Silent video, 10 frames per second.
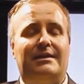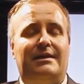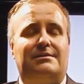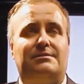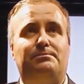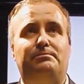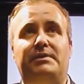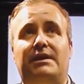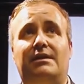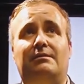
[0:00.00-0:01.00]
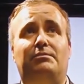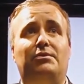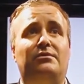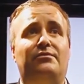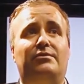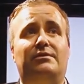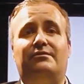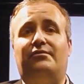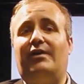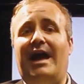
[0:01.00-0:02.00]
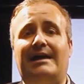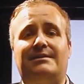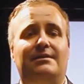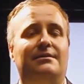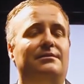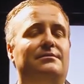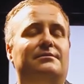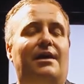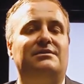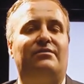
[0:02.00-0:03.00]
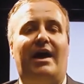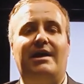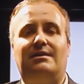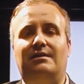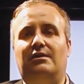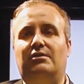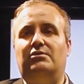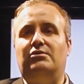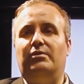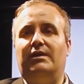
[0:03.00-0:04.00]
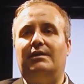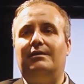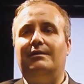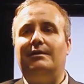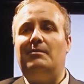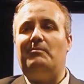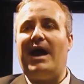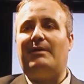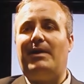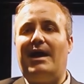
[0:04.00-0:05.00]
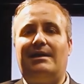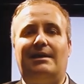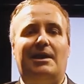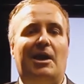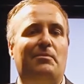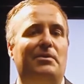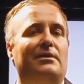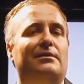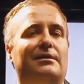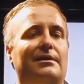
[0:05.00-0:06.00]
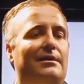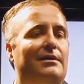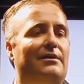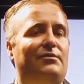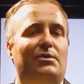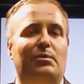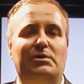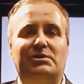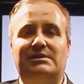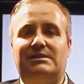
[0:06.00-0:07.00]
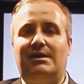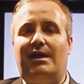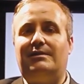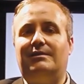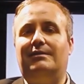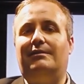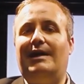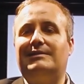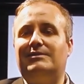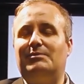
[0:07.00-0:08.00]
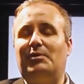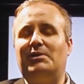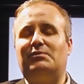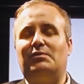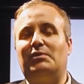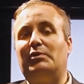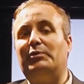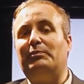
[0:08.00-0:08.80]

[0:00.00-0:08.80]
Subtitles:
It's big and beautiful and flat, lots of hiking and canoeing, backpacking and camping. If you're a wilderness nut, Alaska's the place for you.